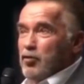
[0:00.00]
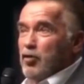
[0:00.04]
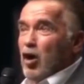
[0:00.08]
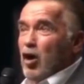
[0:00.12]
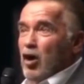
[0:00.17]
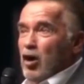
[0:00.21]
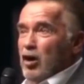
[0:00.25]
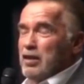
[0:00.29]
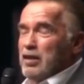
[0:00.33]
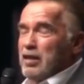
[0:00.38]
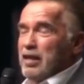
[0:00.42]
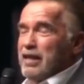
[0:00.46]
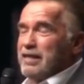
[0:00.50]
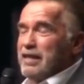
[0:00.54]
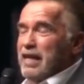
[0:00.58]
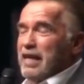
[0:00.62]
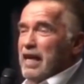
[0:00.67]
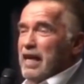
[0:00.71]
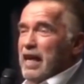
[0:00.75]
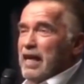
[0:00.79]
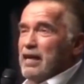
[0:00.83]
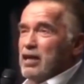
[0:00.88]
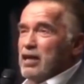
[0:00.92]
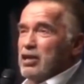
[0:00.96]
thought and
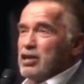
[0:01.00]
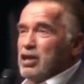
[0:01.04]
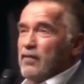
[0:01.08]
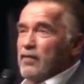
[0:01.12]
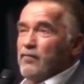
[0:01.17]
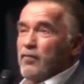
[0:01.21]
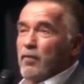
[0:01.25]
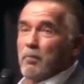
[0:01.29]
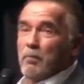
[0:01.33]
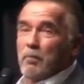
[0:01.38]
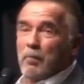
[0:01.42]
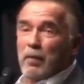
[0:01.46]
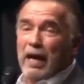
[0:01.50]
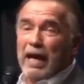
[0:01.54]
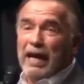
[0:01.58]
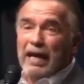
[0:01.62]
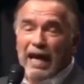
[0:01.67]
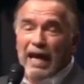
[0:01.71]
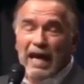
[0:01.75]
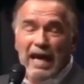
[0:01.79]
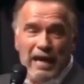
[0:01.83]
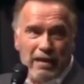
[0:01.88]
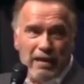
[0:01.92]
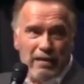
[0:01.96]
that energy from
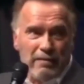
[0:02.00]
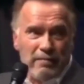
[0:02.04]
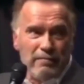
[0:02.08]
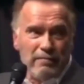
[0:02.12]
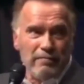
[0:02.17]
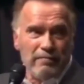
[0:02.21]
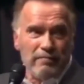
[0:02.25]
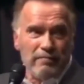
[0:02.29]
plan A.